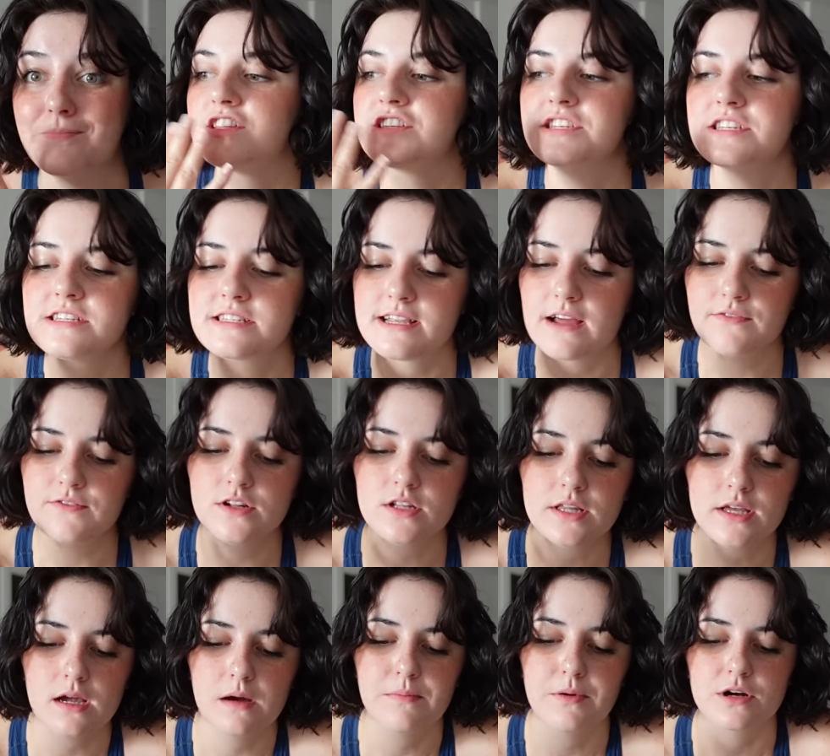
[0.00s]
This is
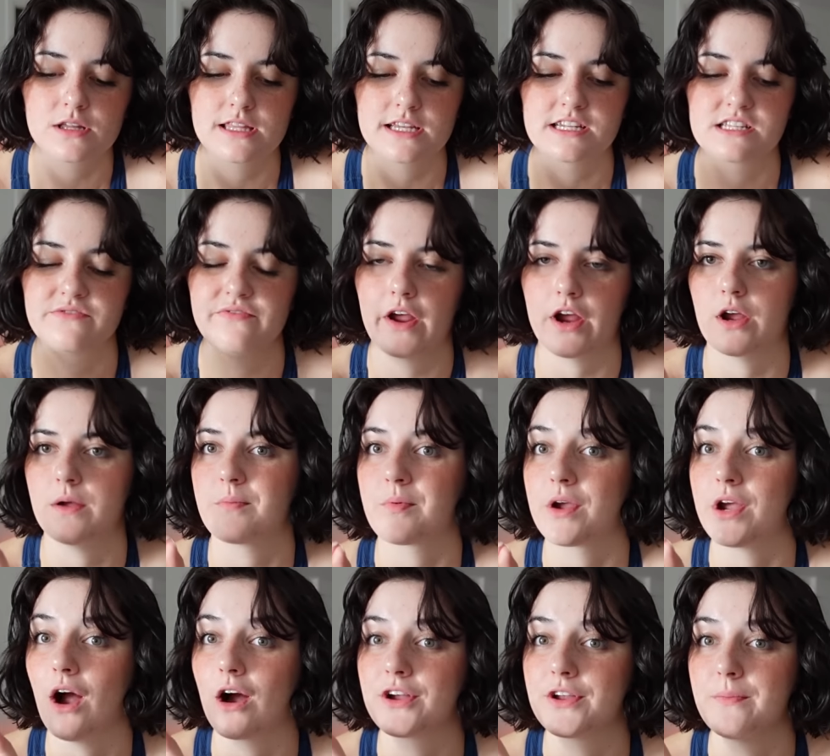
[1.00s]
definitely a book that is very
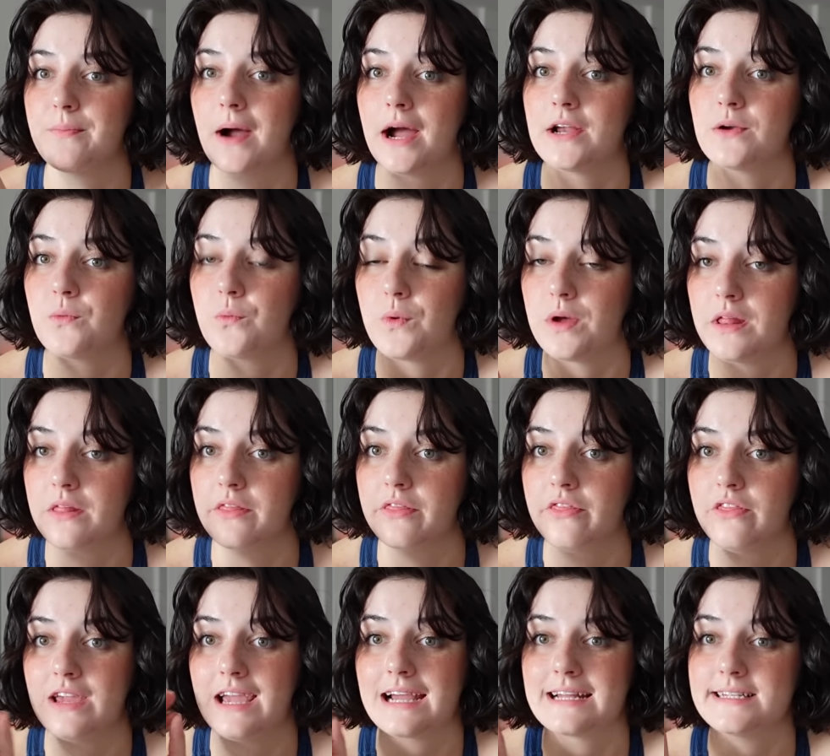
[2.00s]
preoccupied with
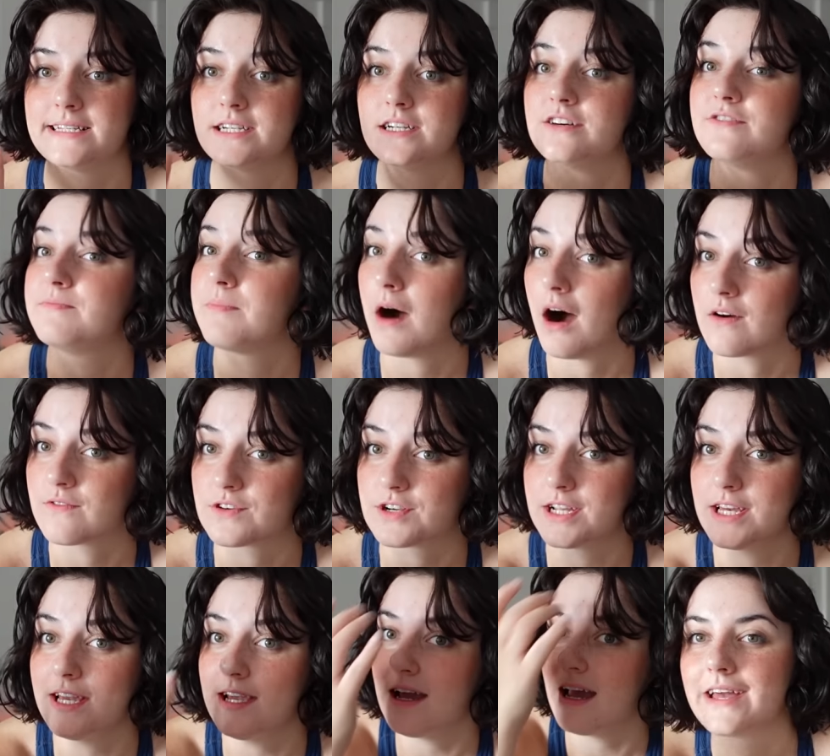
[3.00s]
the idea of
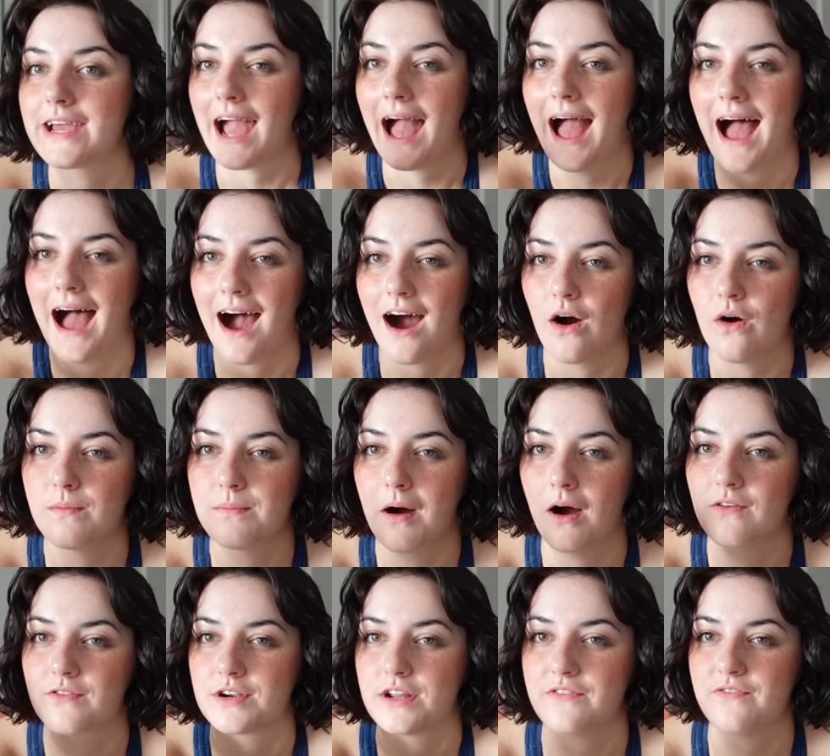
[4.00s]
poverty, like how
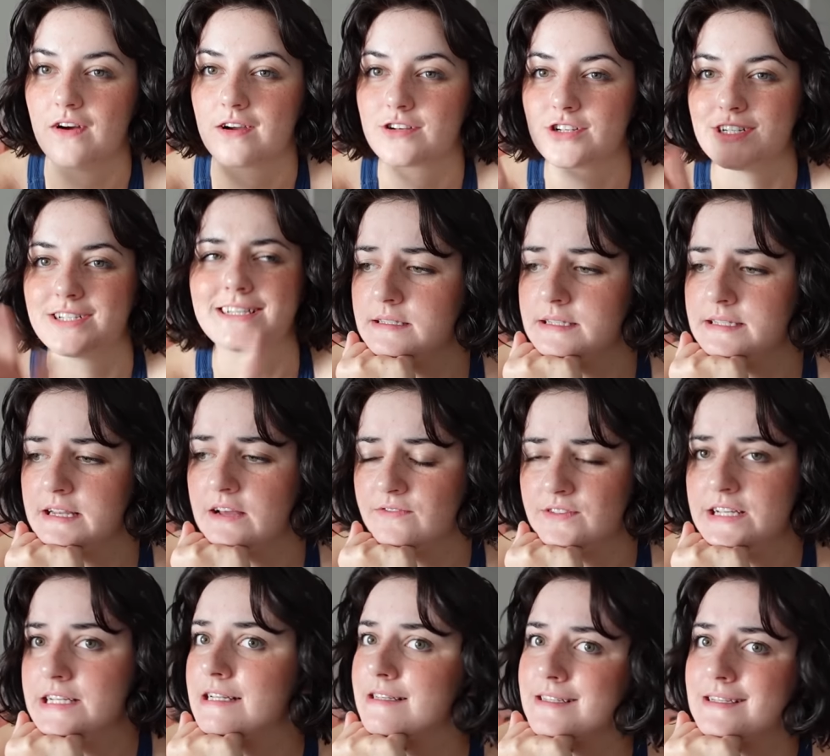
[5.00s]
poverty functions.
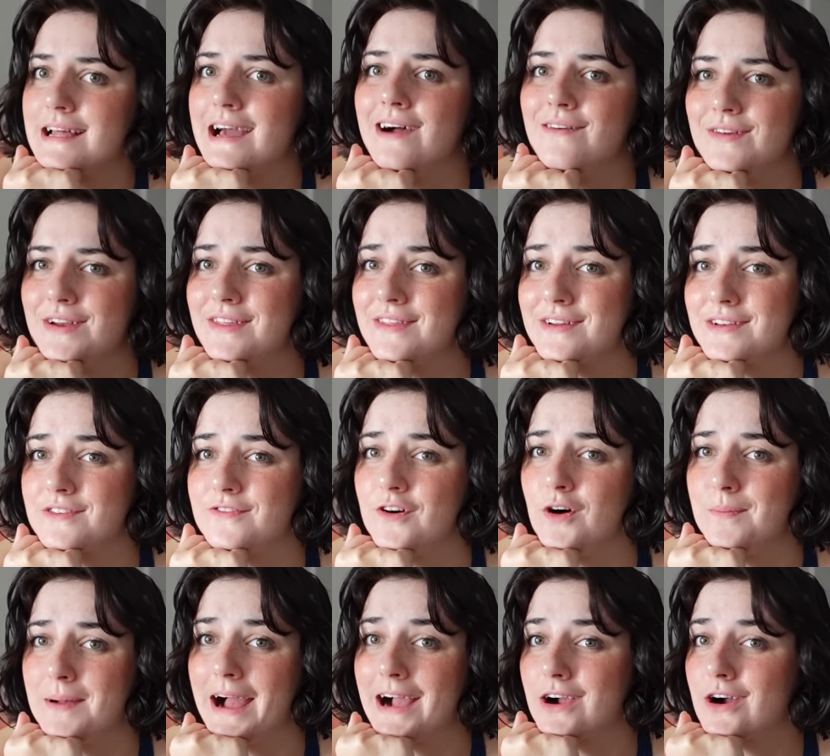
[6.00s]
Stephanie doesn't have anything to
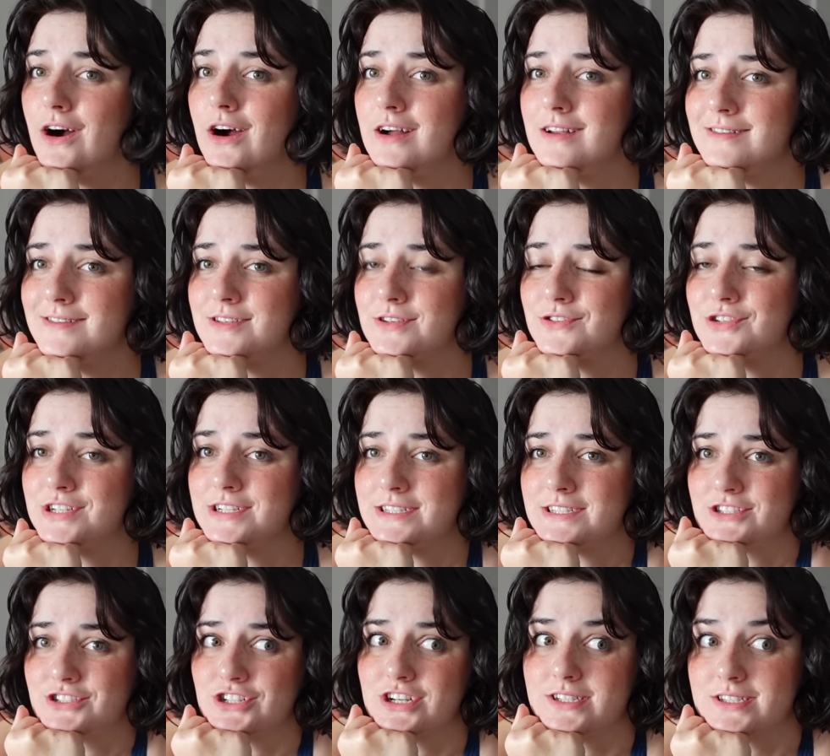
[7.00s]
fall back on, so
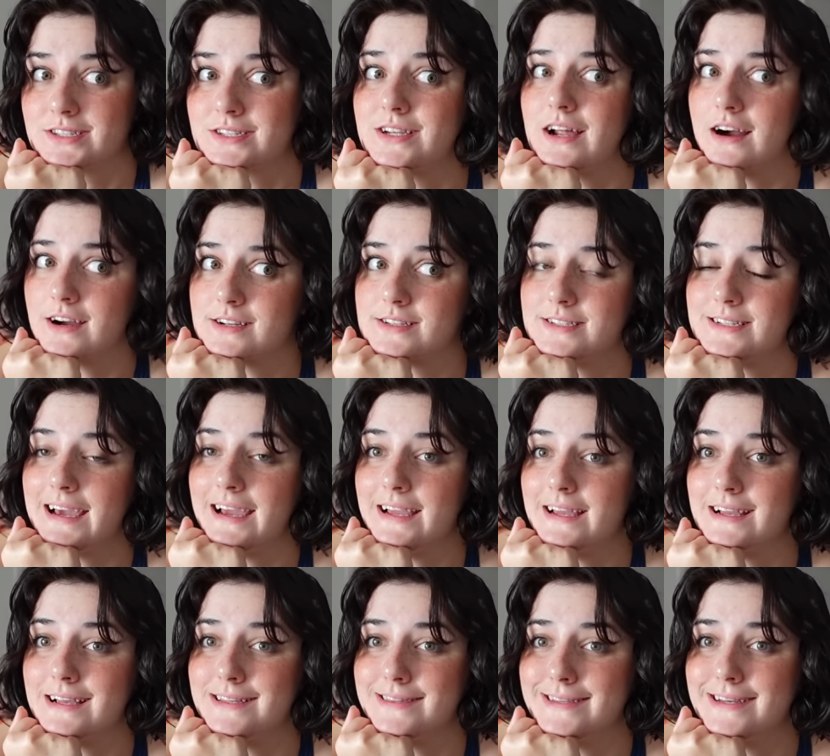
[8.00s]
she's just stuck
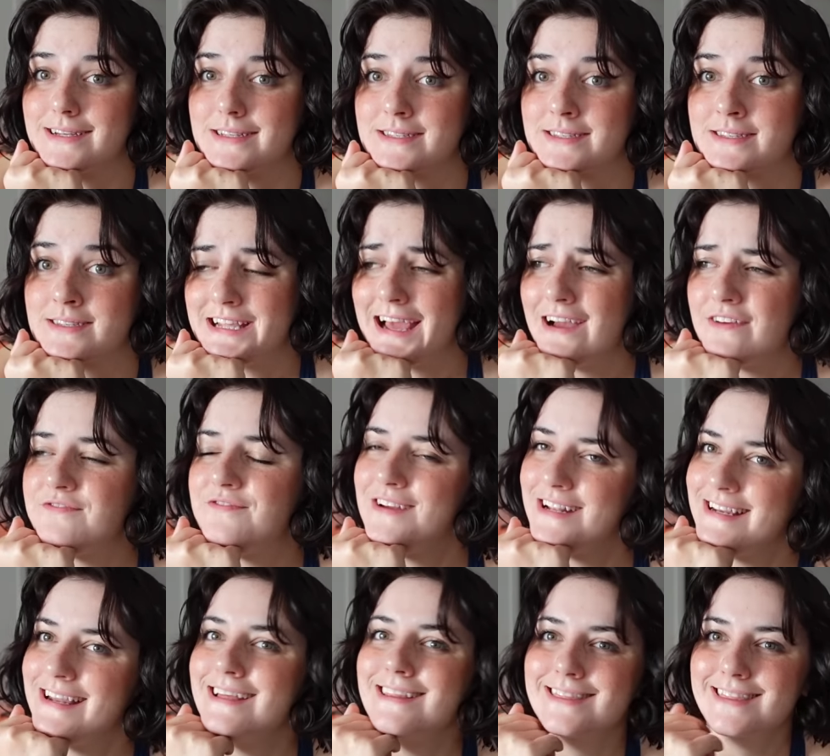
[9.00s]
staying in this
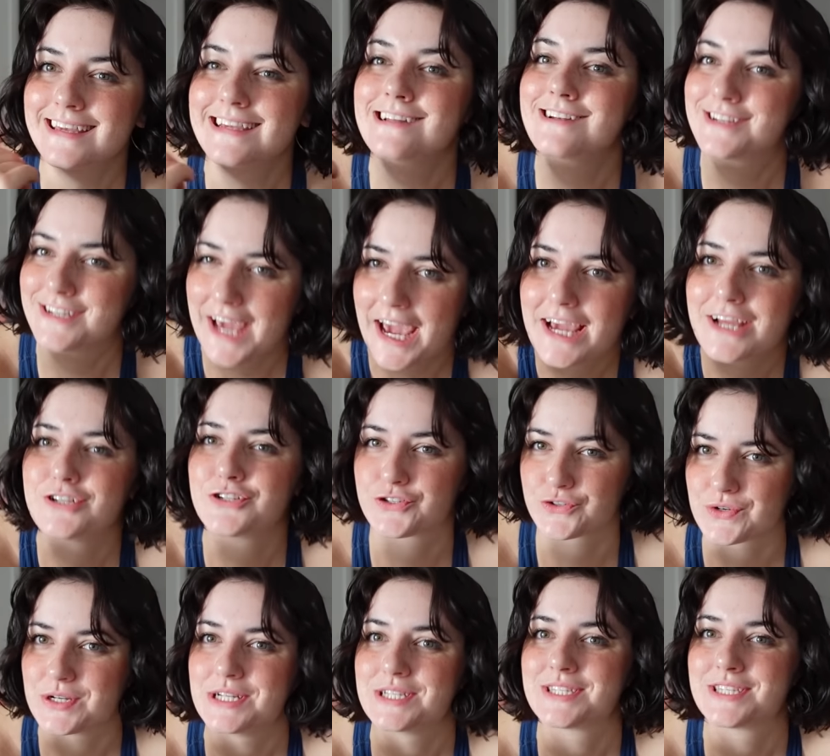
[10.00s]
definitely
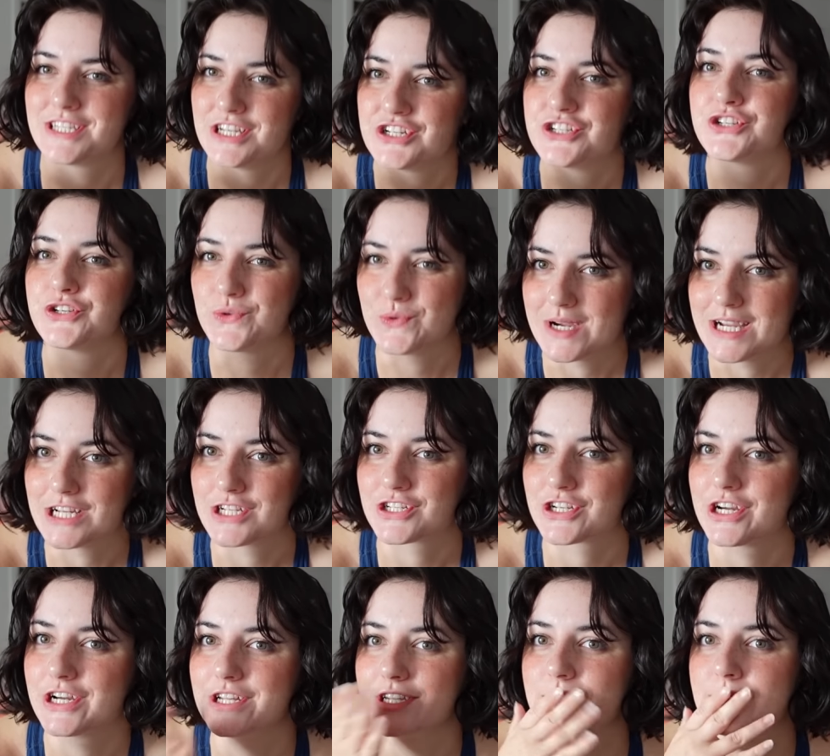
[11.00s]
dangerous
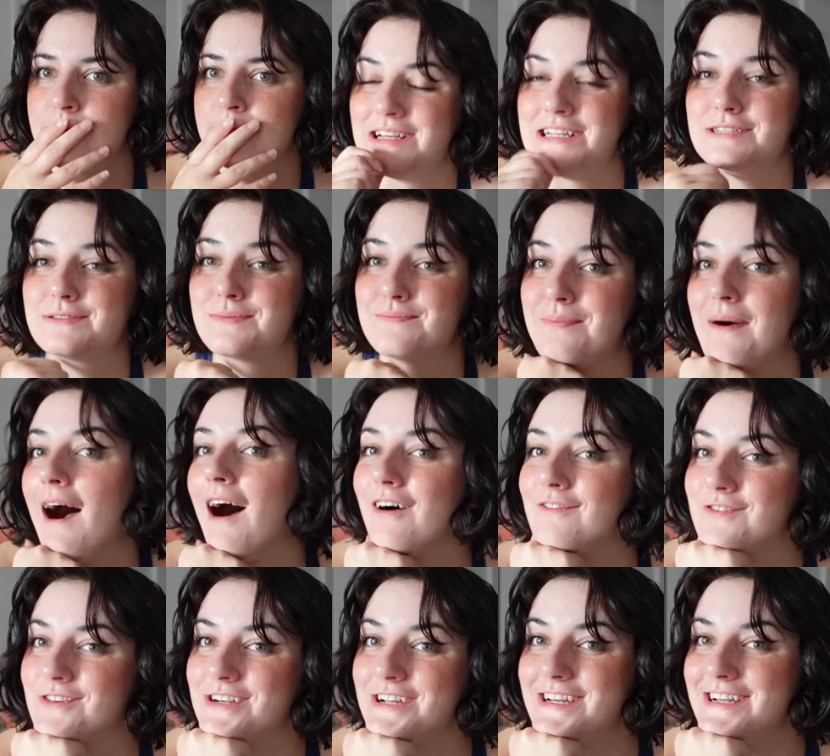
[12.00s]
situation. Is
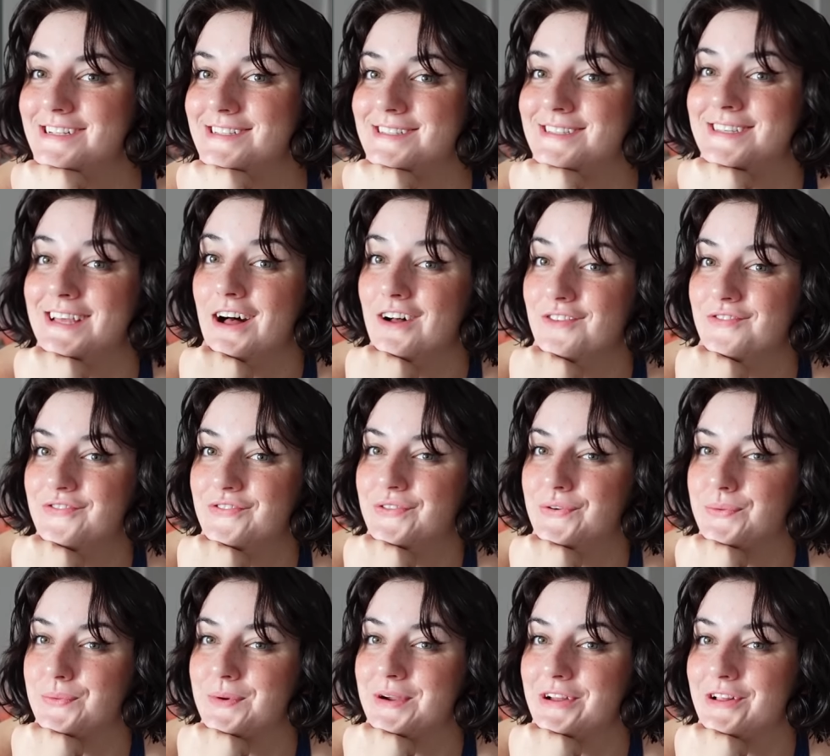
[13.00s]
poverty itself
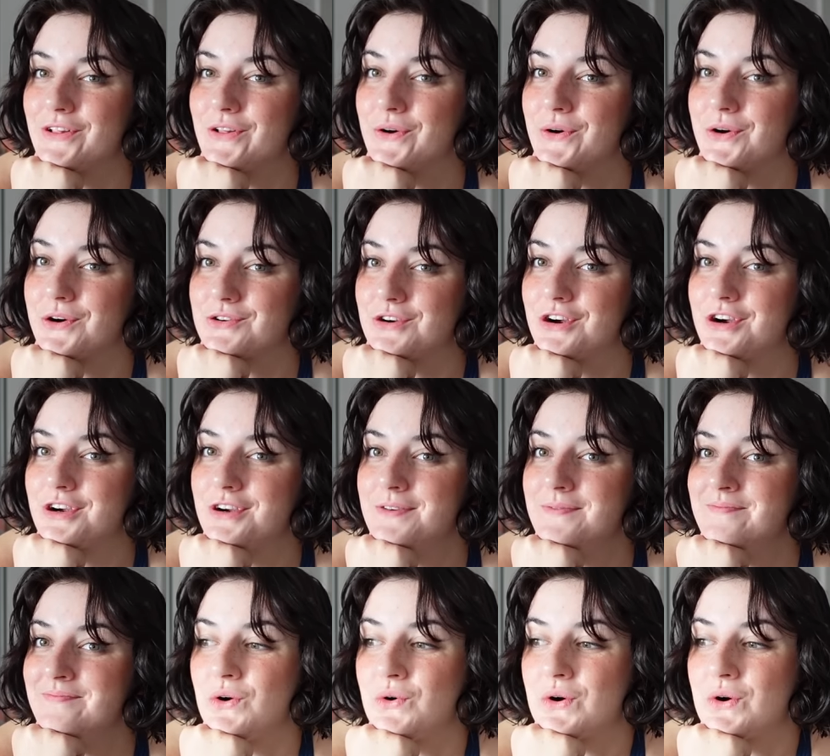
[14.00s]
the real horror?